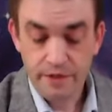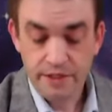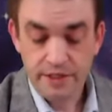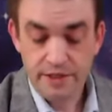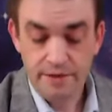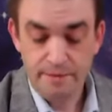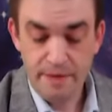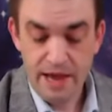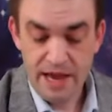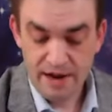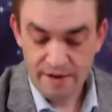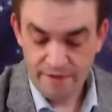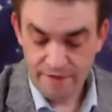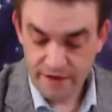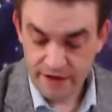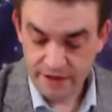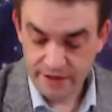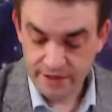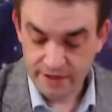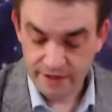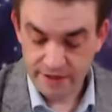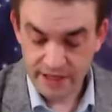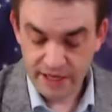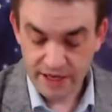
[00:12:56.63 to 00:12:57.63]

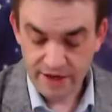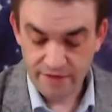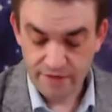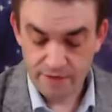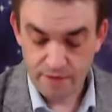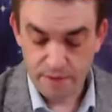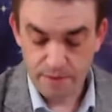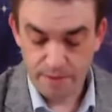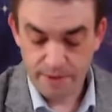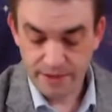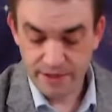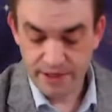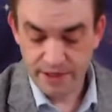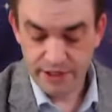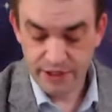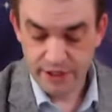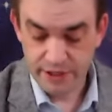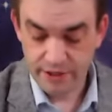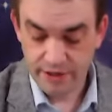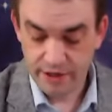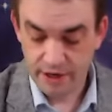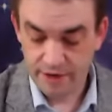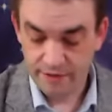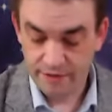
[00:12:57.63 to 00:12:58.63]
manifest and think from a
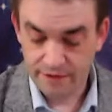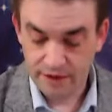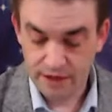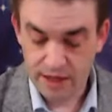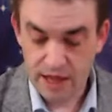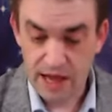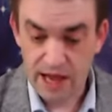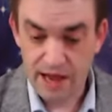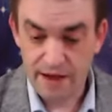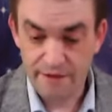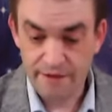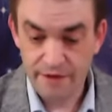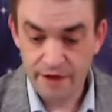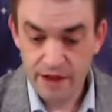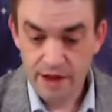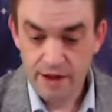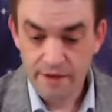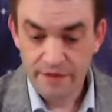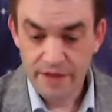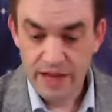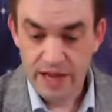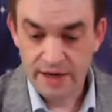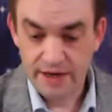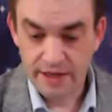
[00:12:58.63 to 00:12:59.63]
position of love.
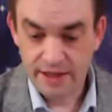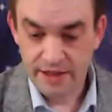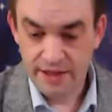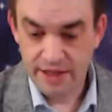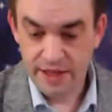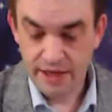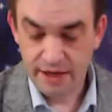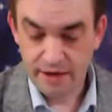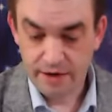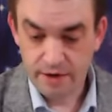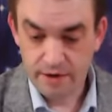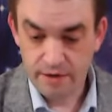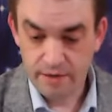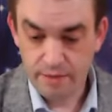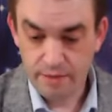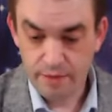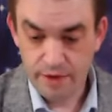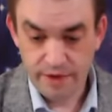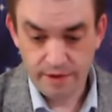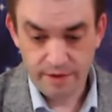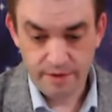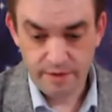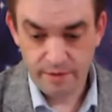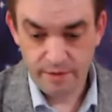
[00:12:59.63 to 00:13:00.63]
And to think
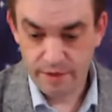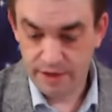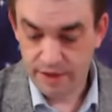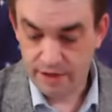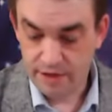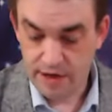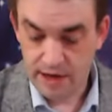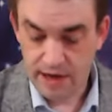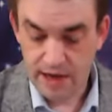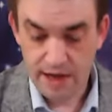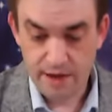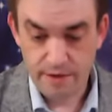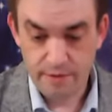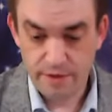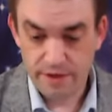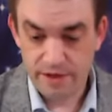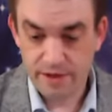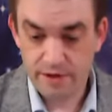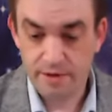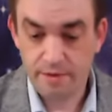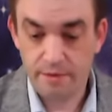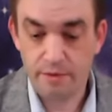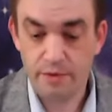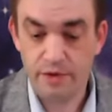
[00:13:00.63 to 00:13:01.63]
with a with an with
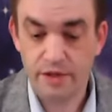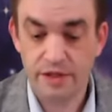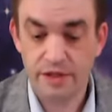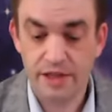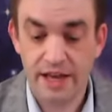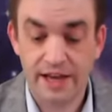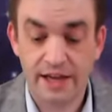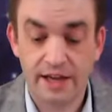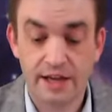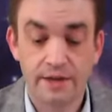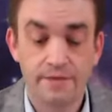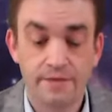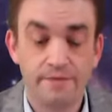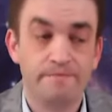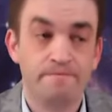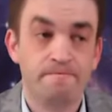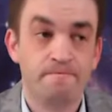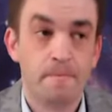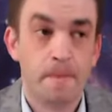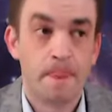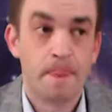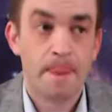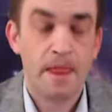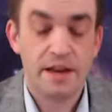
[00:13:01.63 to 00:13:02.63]
an with like
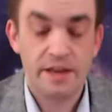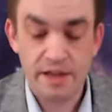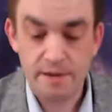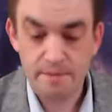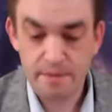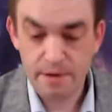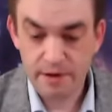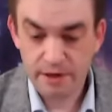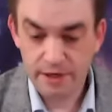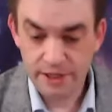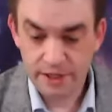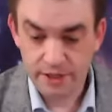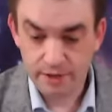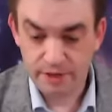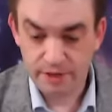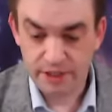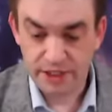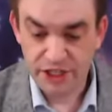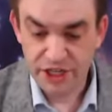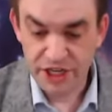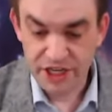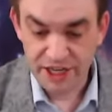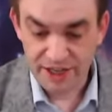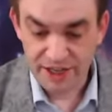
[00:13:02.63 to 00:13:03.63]
the ability to
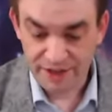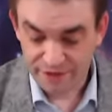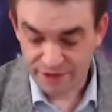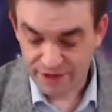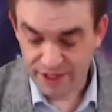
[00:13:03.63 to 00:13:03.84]
achieve